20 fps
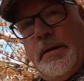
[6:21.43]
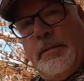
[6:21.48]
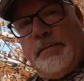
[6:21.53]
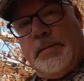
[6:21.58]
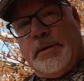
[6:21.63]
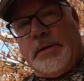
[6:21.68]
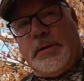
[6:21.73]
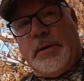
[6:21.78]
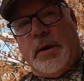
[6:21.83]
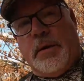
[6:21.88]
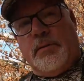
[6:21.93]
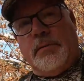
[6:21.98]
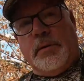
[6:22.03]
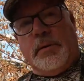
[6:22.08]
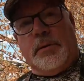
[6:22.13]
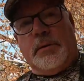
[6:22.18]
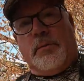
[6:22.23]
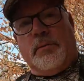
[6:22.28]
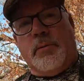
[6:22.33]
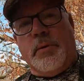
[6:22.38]
I'm just not
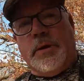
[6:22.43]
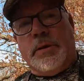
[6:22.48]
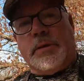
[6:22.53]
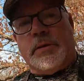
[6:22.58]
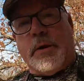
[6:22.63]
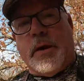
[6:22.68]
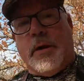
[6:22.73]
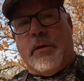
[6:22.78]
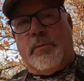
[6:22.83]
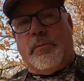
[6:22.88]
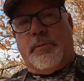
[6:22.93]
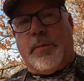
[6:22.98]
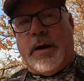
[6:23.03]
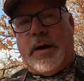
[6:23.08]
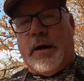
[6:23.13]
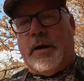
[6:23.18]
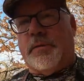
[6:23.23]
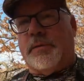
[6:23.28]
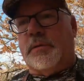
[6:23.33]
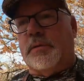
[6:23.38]
willing to reach out
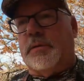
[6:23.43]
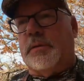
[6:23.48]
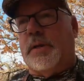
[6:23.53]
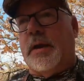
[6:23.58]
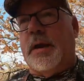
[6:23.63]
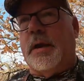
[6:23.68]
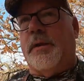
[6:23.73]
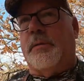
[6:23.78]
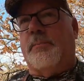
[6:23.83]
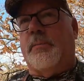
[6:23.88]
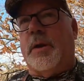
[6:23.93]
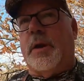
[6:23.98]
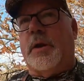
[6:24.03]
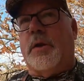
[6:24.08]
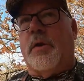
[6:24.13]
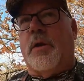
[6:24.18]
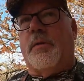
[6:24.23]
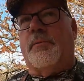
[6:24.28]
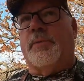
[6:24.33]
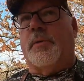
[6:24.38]
past the stand and
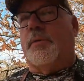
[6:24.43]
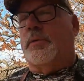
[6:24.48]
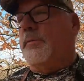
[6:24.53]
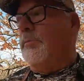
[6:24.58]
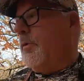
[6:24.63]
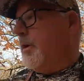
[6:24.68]
break off those